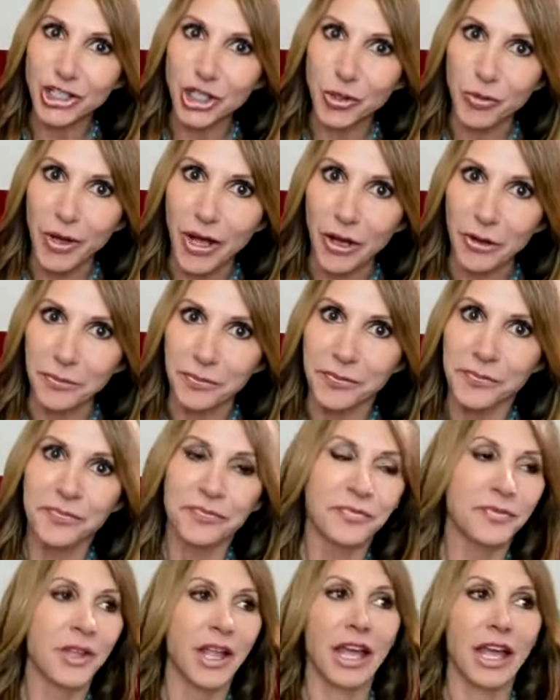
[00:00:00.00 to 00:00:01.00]
you out.
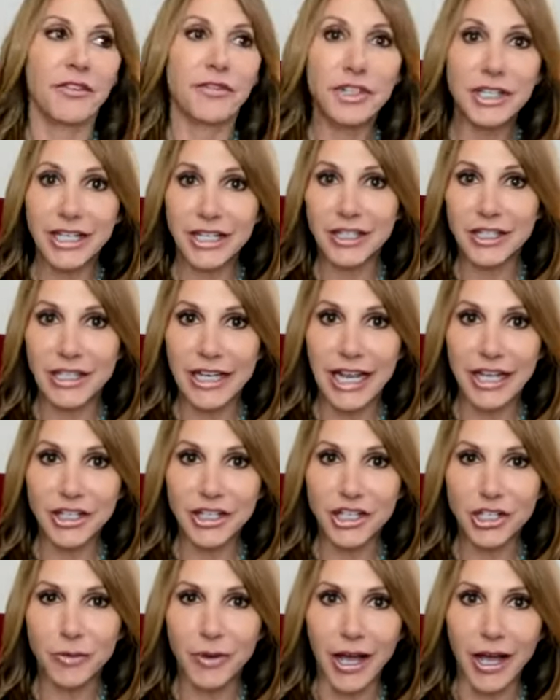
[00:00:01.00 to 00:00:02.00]
And if he doesn't
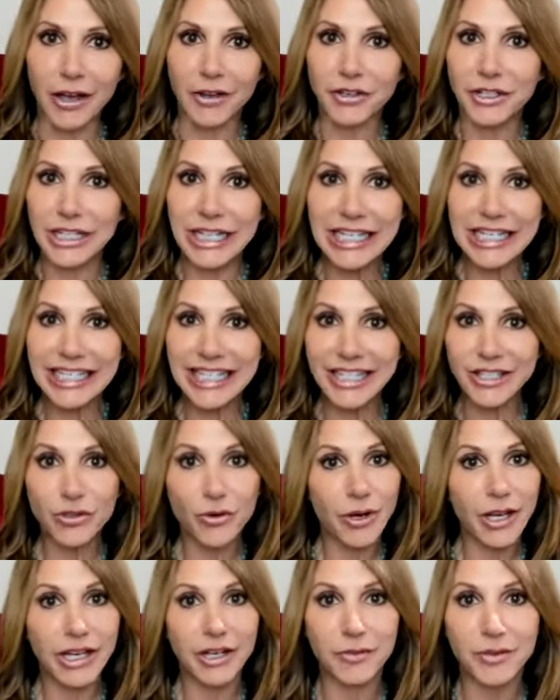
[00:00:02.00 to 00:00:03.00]
ask you out and he says,
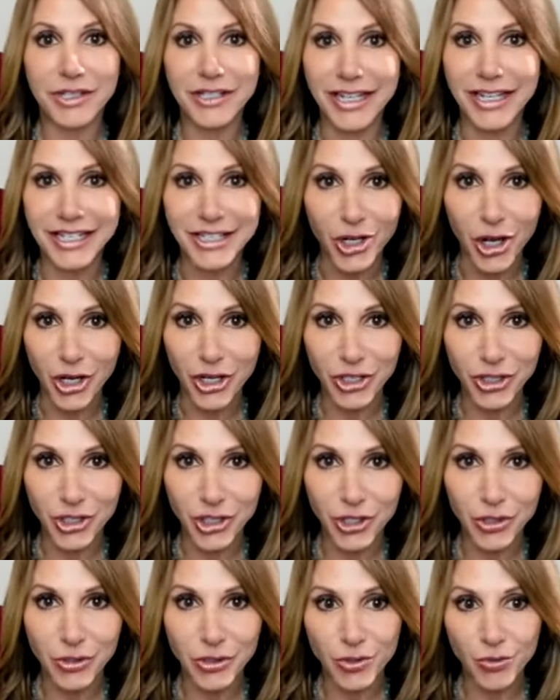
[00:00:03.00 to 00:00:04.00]
great, it was nice talking
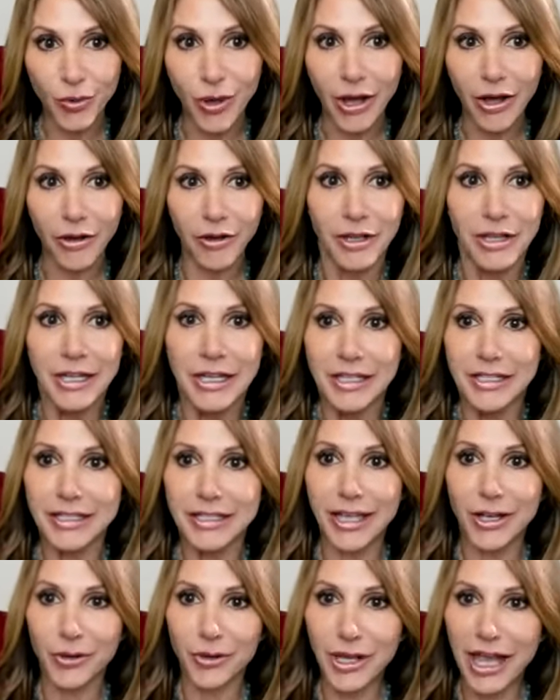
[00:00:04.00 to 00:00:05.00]
to you as well,
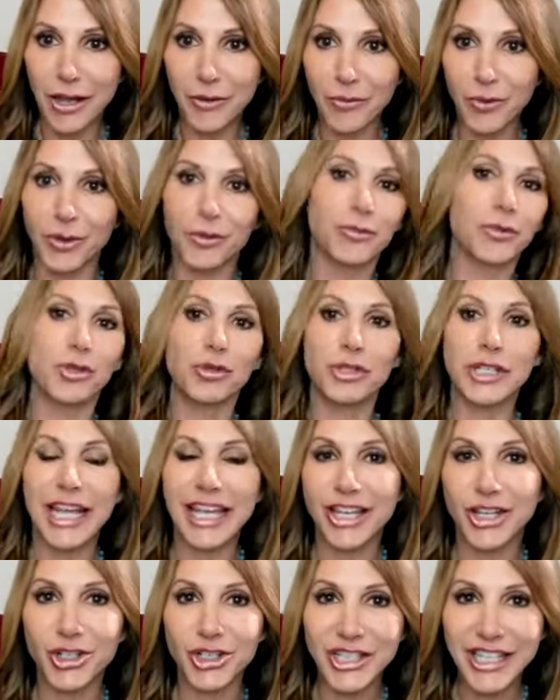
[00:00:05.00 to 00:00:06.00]
say, okay, well, you
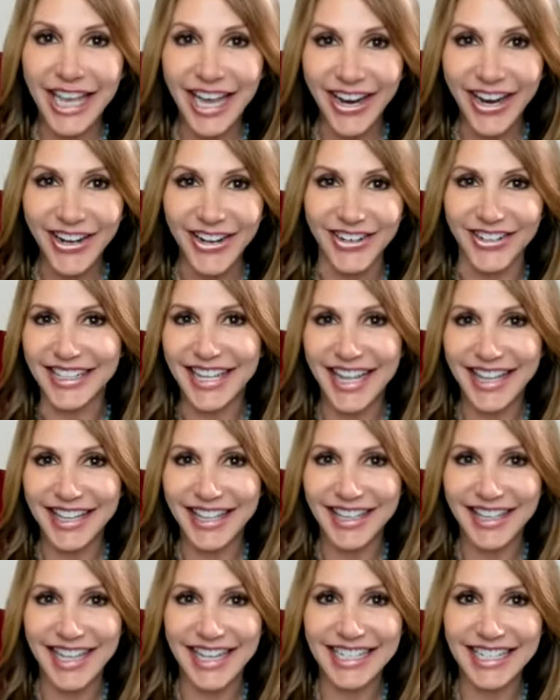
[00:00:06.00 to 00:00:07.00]
take good care. And
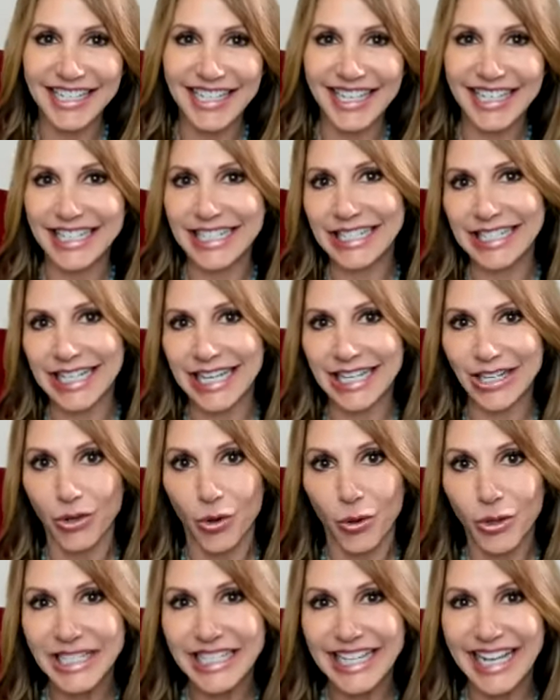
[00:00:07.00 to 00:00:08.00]
then that's it. He's not
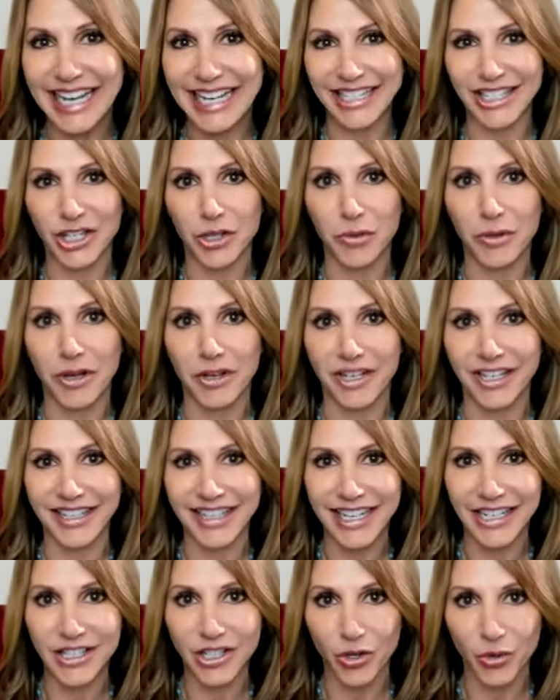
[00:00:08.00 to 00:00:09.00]
going to ask you out, and
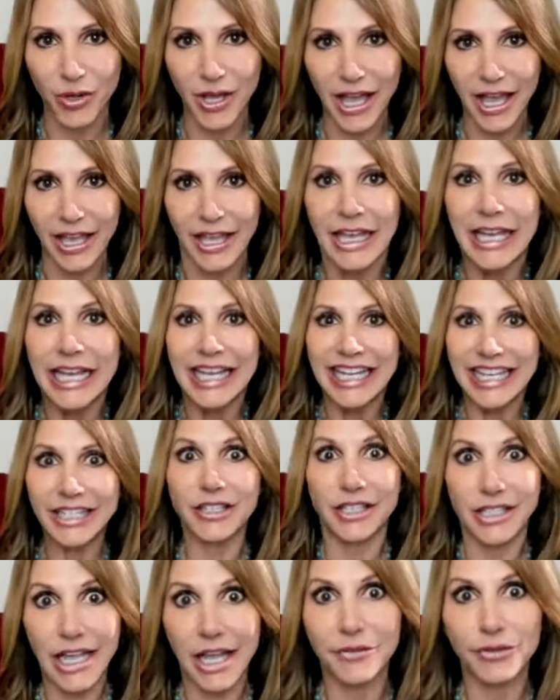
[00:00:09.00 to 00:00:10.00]
that's okay. He
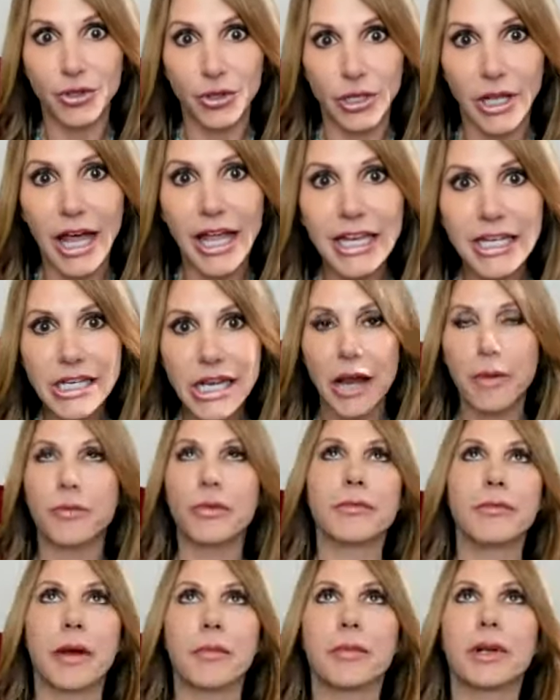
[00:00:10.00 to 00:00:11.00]
just saved you a lot of time.
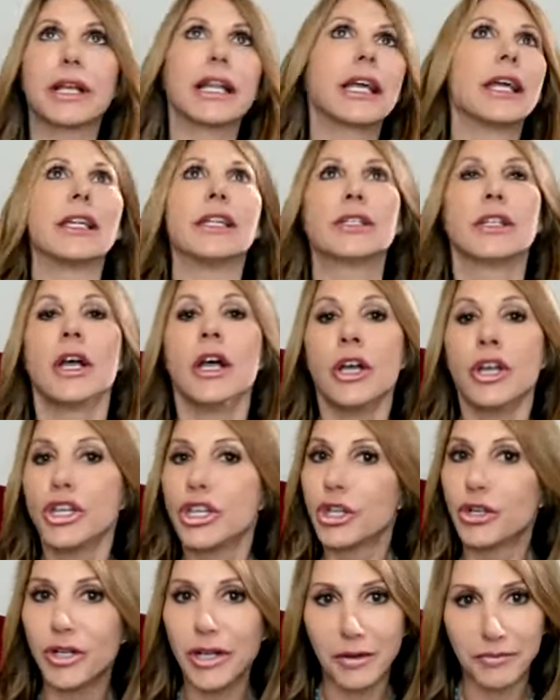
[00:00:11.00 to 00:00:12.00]
Remember, ladies,
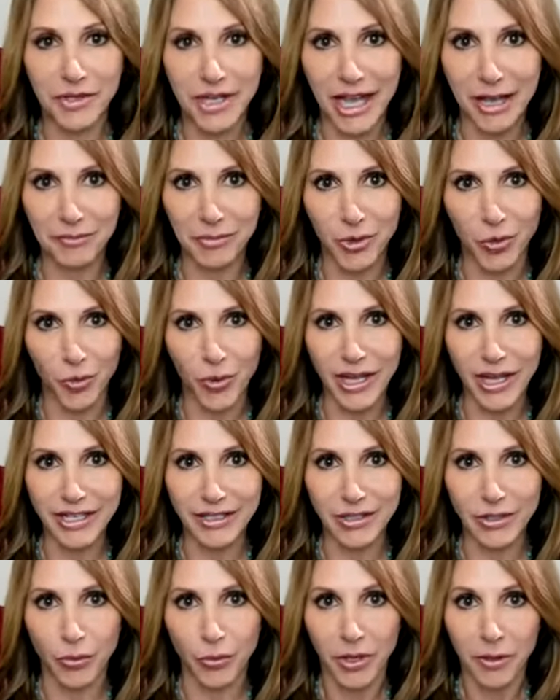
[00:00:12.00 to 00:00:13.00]
you don't have time to waste.
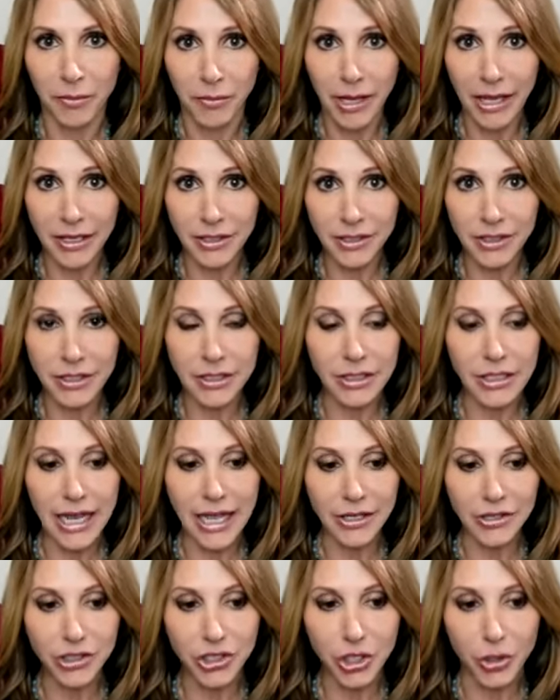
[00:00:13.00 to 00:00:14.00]
So when a man doesn't
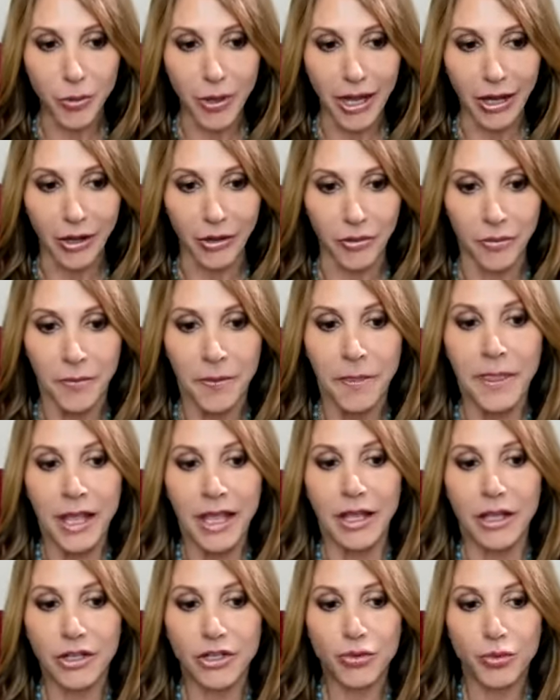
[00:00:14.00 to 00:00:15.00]
ask you out,
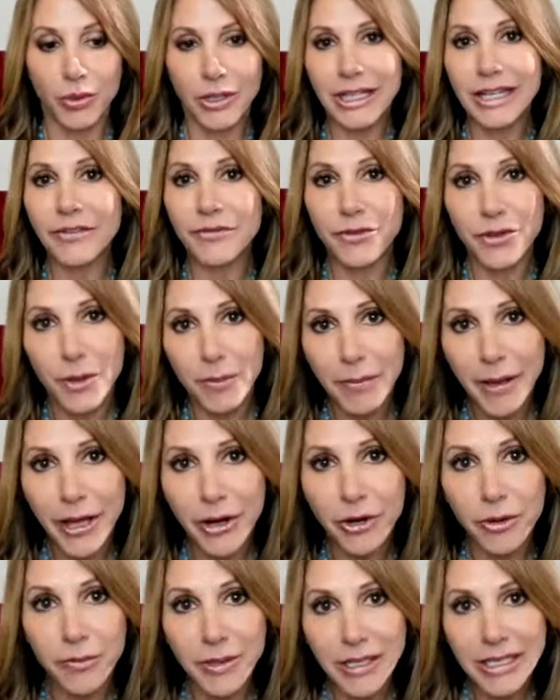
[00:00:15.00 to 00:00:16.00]
it's really for the
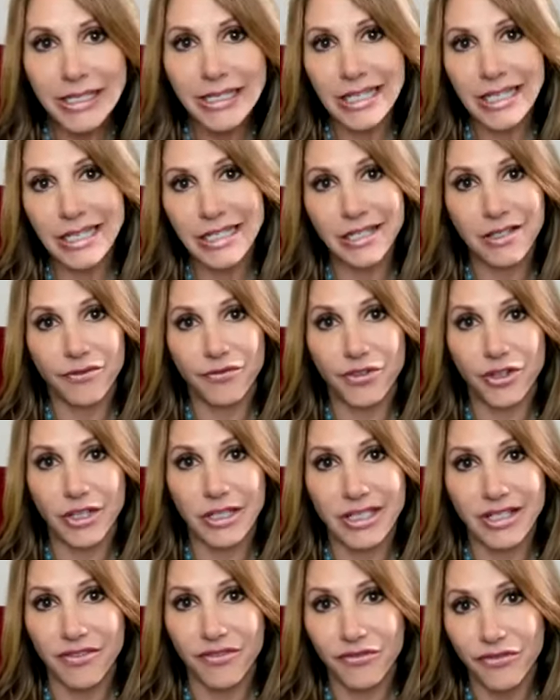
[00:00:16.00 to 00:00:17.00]
better, because he doesn't feel
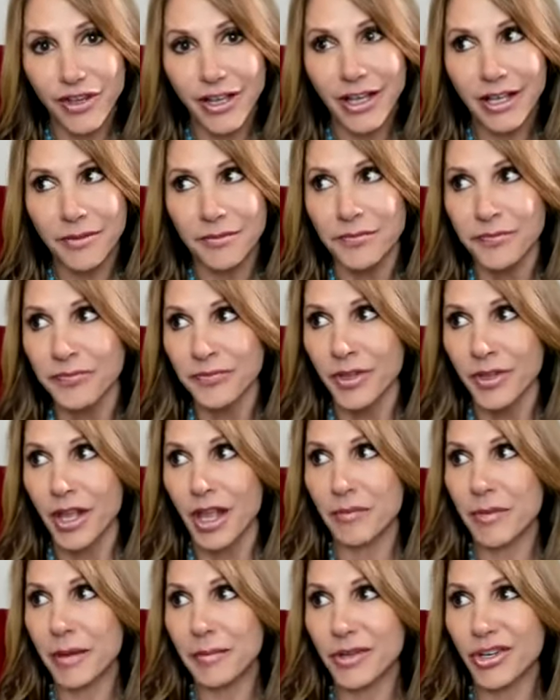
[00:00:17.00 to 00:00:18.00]
it's a fit,
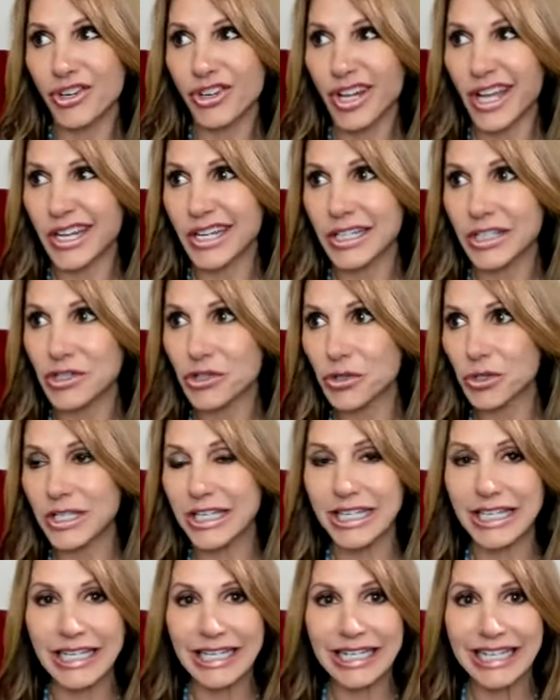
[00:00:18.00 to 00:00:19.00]
and maybe you're not
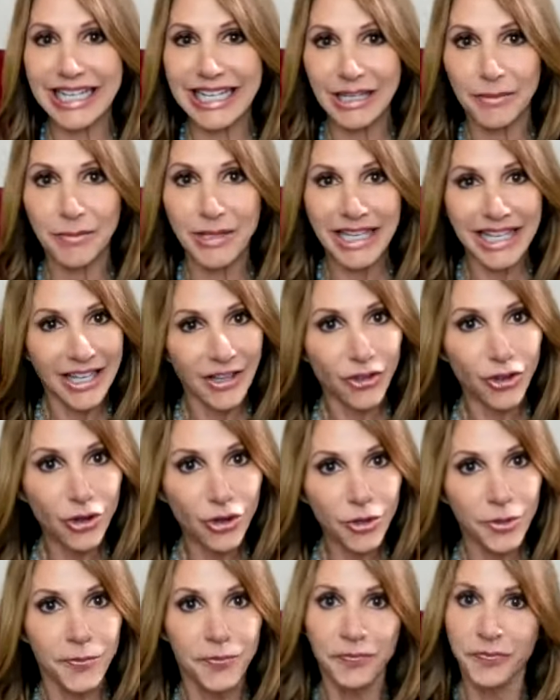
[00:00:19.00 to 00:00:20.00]
interested in him
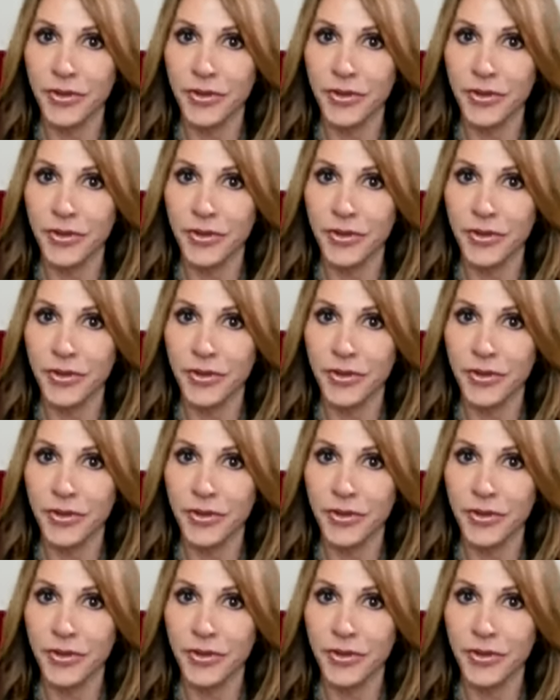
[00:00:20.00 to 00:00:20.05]
either.